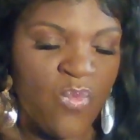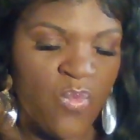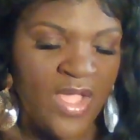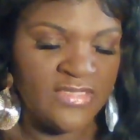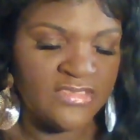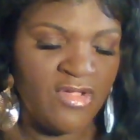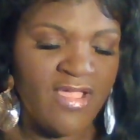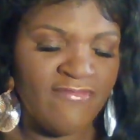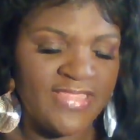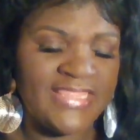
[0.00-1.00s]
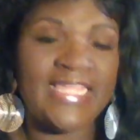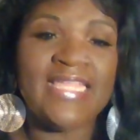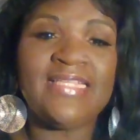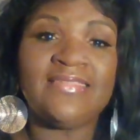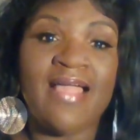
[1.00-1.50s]
whatsoever
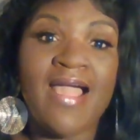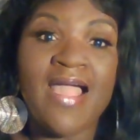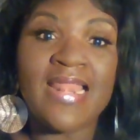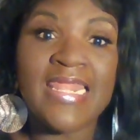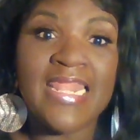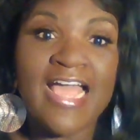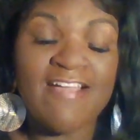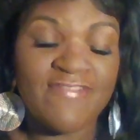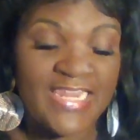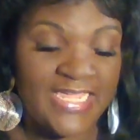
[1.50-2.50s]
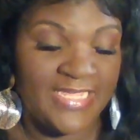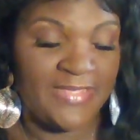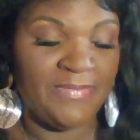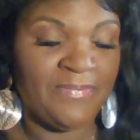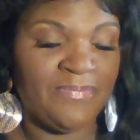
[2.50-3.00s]
things are
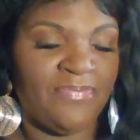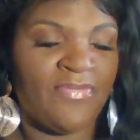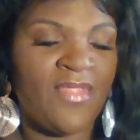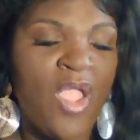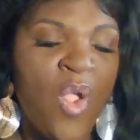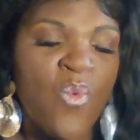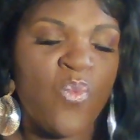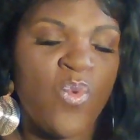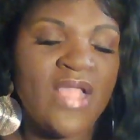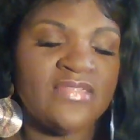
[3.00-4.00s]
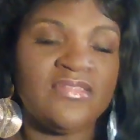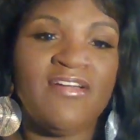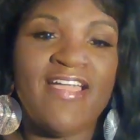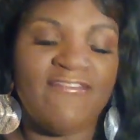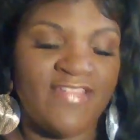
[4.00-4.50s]
lovely,
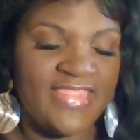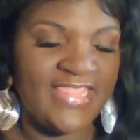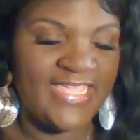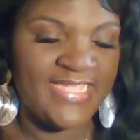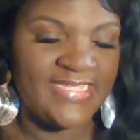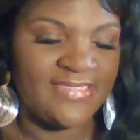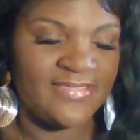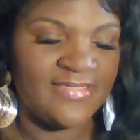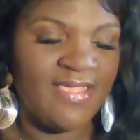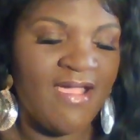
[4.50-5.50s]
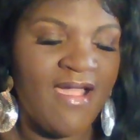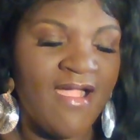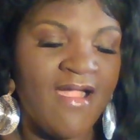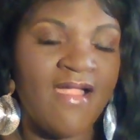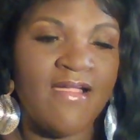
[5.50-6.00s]
whatsoever things
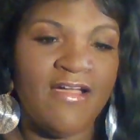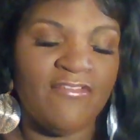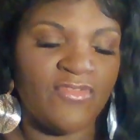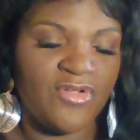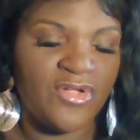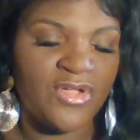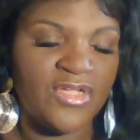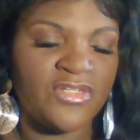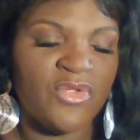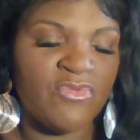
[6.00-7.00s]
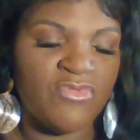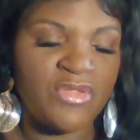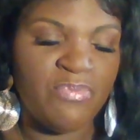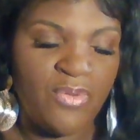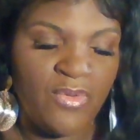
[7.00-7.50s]
are of good
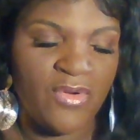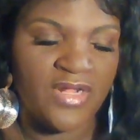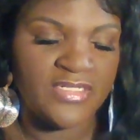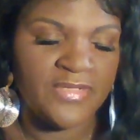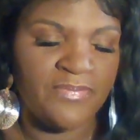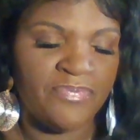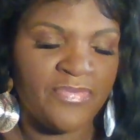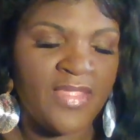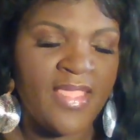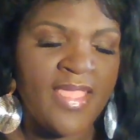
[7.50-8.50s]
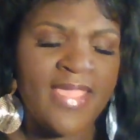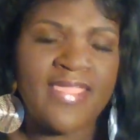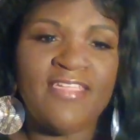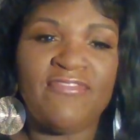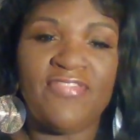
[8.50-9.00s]
report,
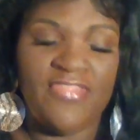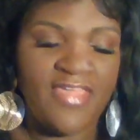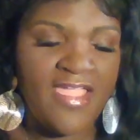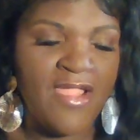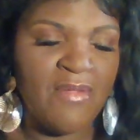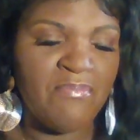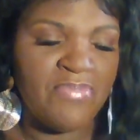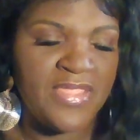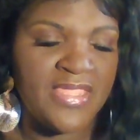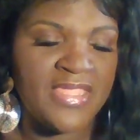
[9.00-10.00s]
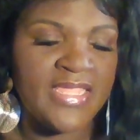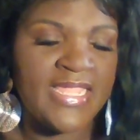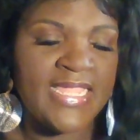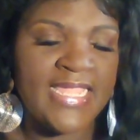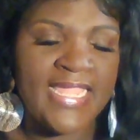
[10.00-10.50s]
if there be
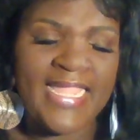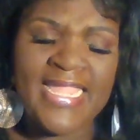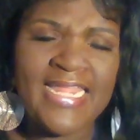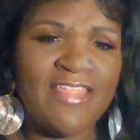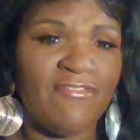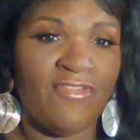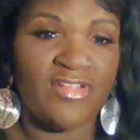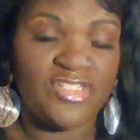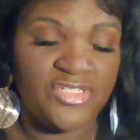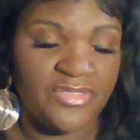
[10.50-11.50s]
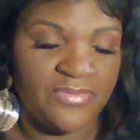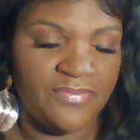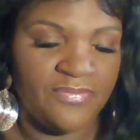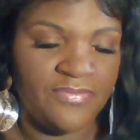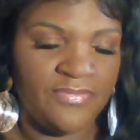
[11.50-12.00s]
any virtue,
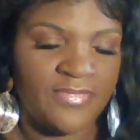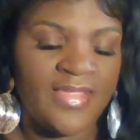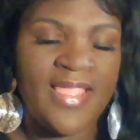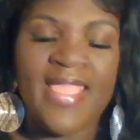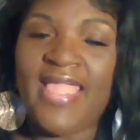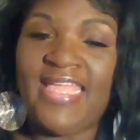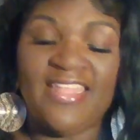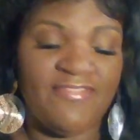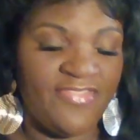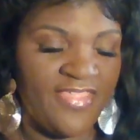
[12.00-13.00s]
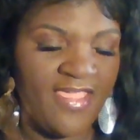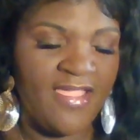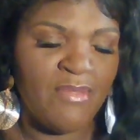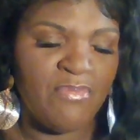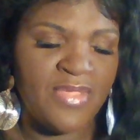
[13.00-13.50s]
and if
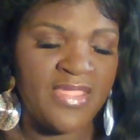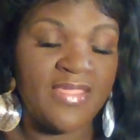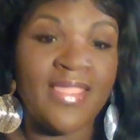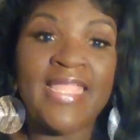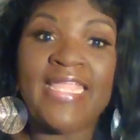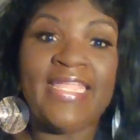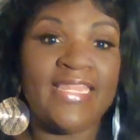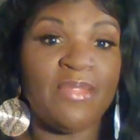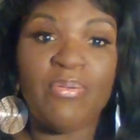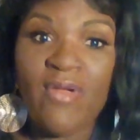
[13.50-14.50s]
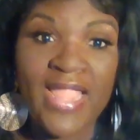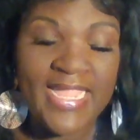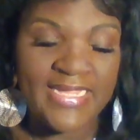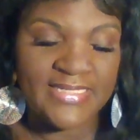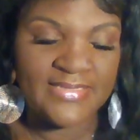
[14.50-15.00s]
there be any
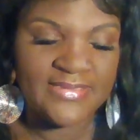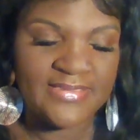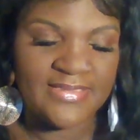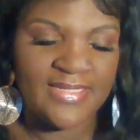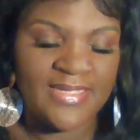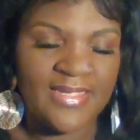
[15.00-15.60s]
praise,